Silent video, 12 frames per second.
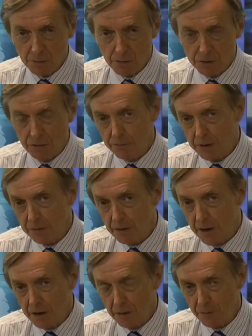But you've hit the
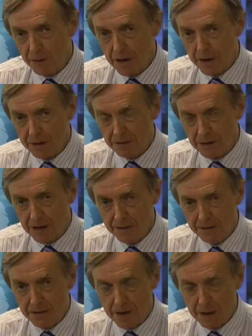nail on the head at the
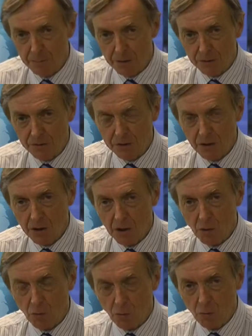end there, because
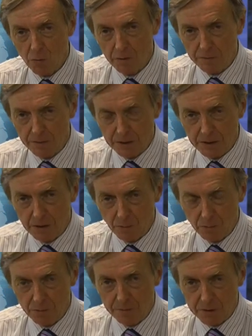all of
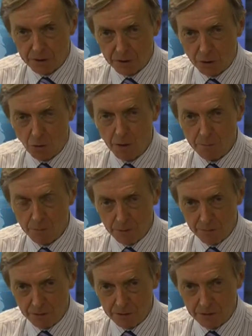this
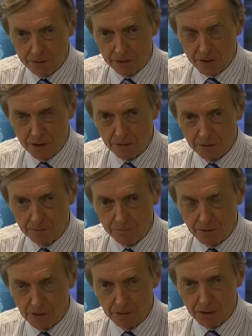equipment that's
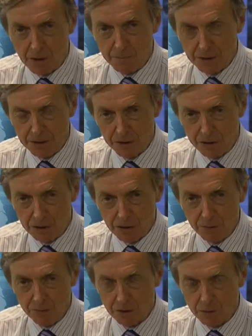coming into
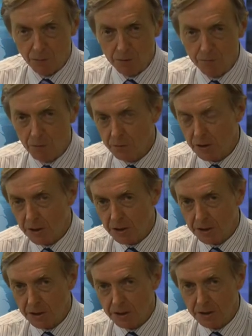use, and we've got
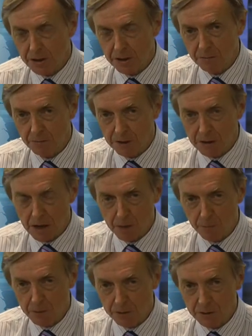CCTV
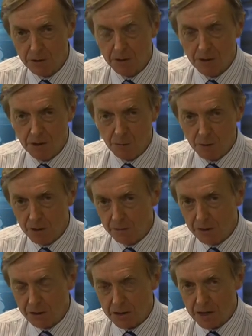cameras, we
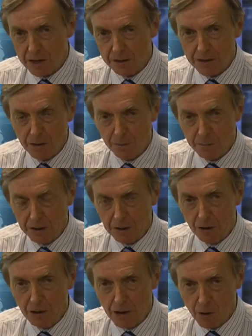understand, now
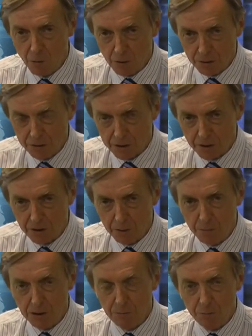being lowered, so they're
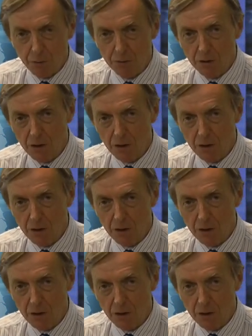being put at a